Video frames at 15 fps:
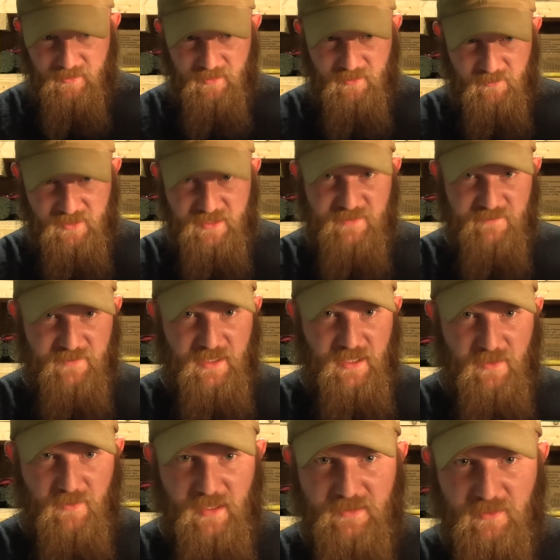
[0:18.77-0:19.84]
in a recent
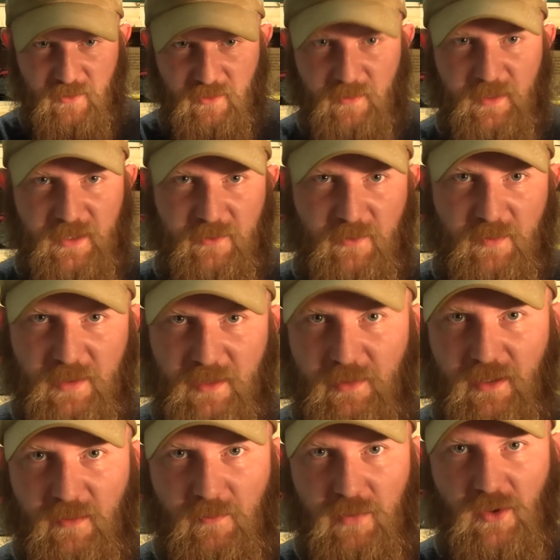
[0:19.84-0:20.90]
video, I talked about the
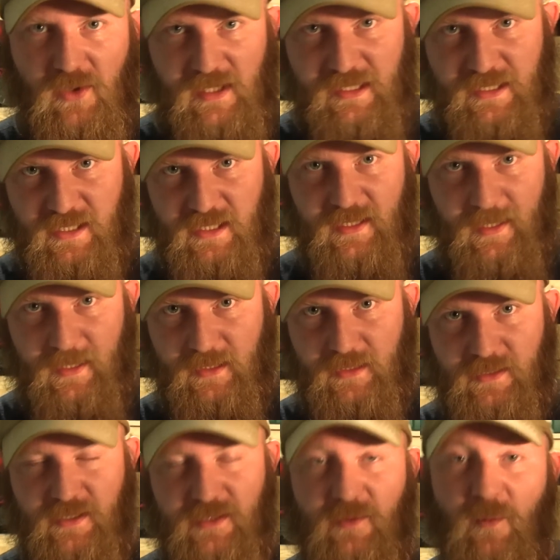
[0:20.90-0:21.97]
Republican Party's
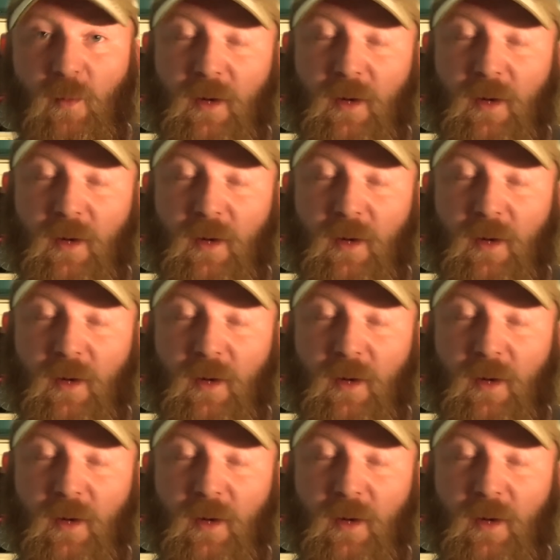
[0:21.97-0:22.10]
stance